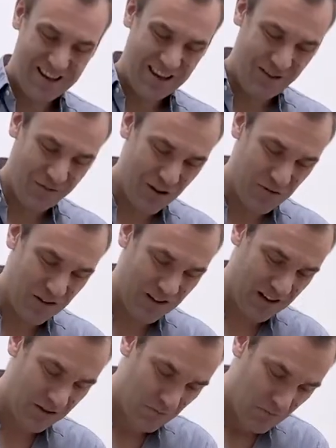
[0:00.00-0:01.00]
Even with
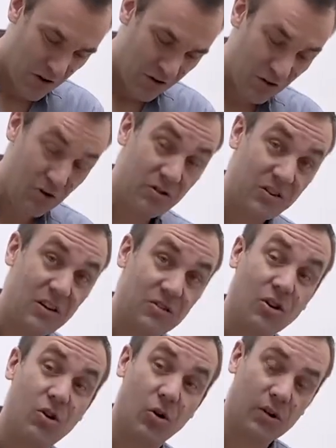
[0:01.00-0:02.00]
that. So you see
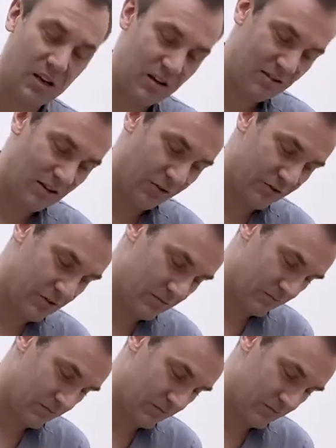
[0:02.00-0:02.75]
the cork is soft.